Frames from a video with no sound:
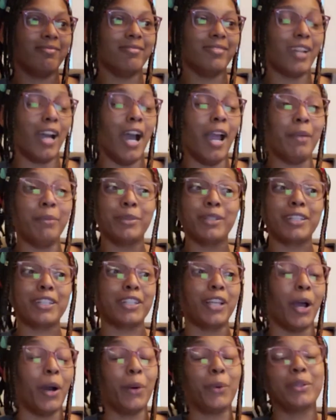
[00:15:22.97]
I'm
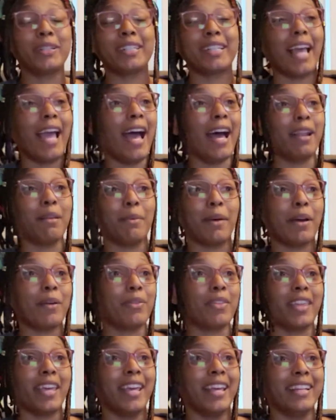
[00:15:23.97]
so sad
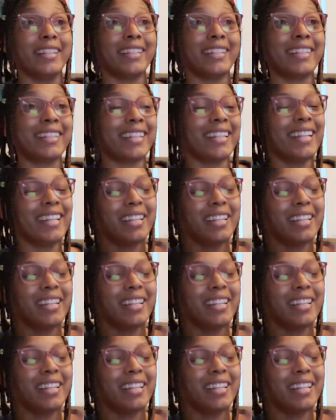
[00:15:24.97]
about this.